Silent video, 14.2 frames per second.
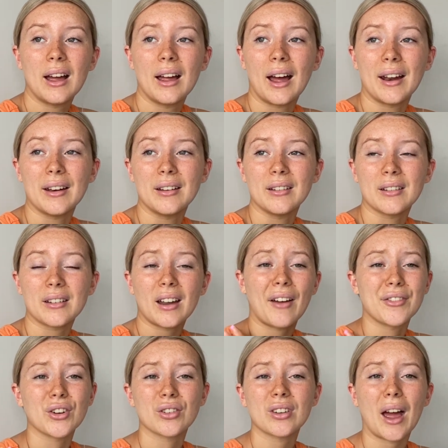and I've
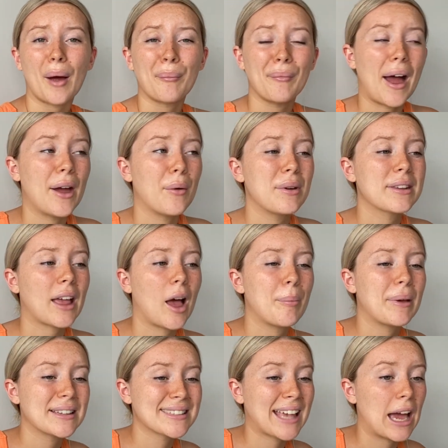just I'm, I always get a
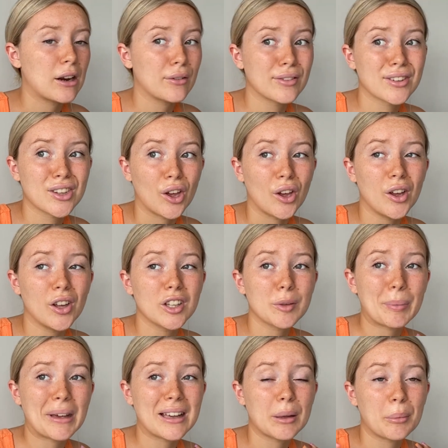bit scared of skirts
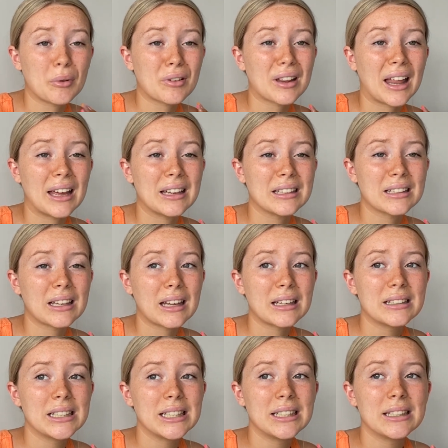because I'm just like
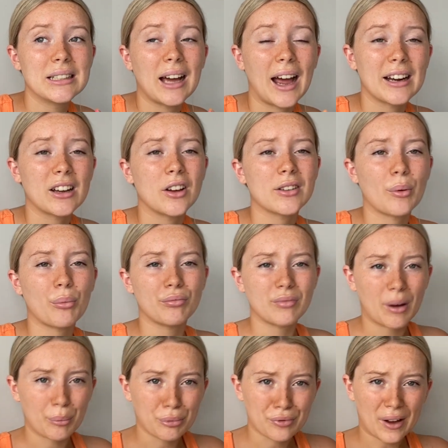and because I'm
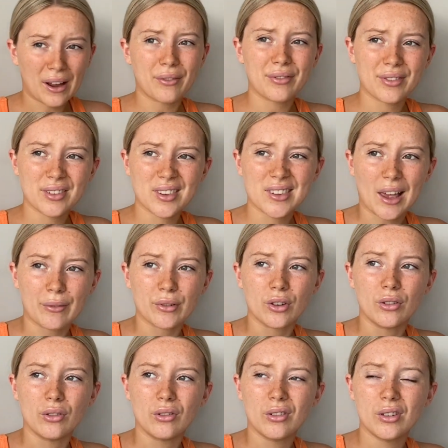I'm five
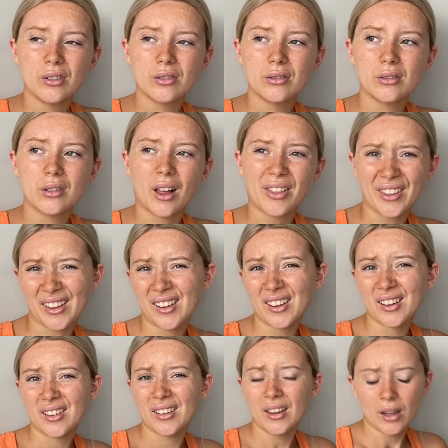seven I think
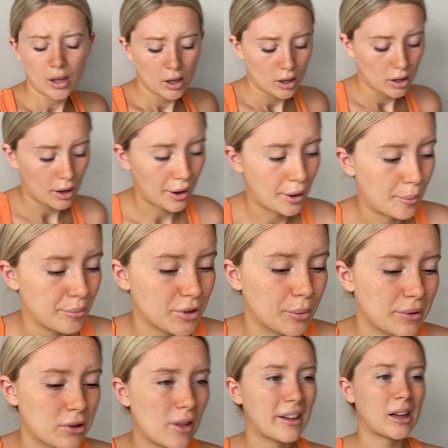um so
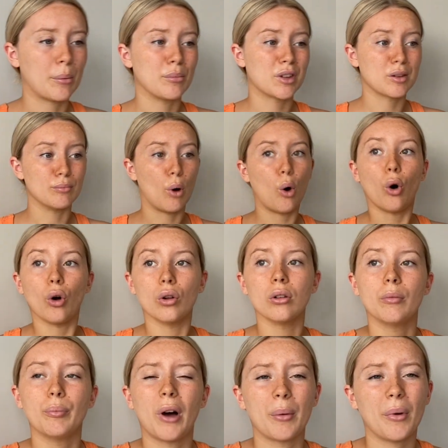it's not like I'm small
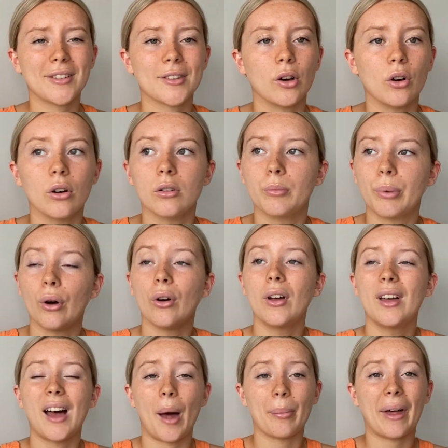but I'm not tall but
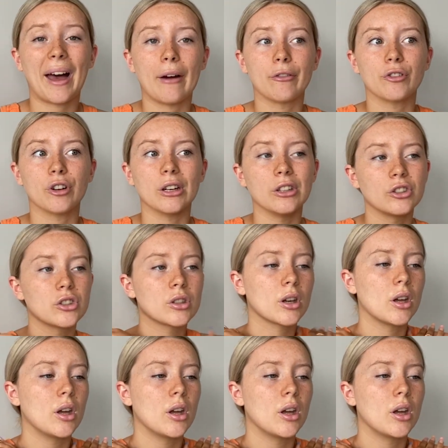I'm like average